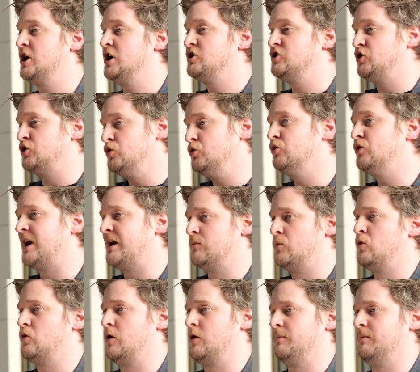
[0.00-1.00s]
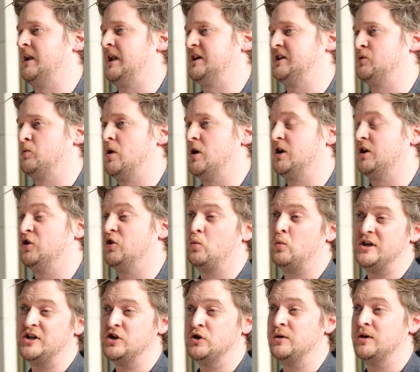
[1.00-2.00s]
to that more complex work that we
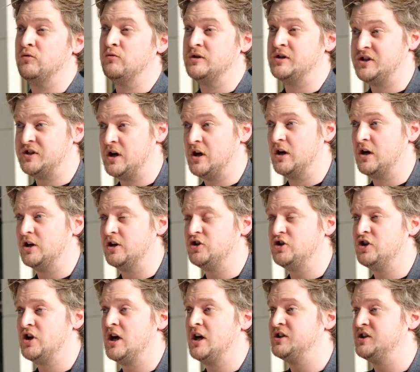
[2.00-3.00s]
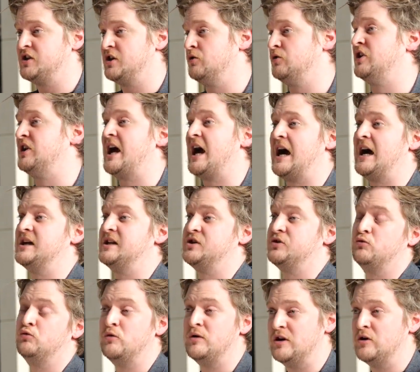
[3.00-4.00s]
do in research so that it has a
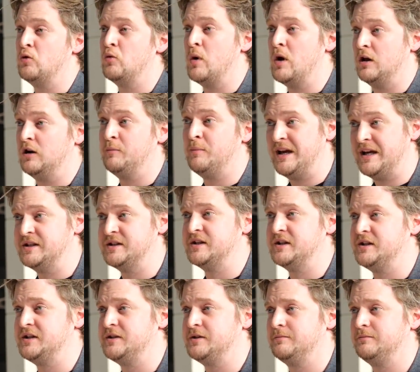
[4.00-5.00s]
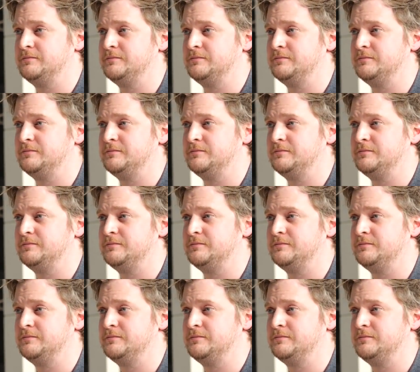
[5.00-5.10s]
real world basis.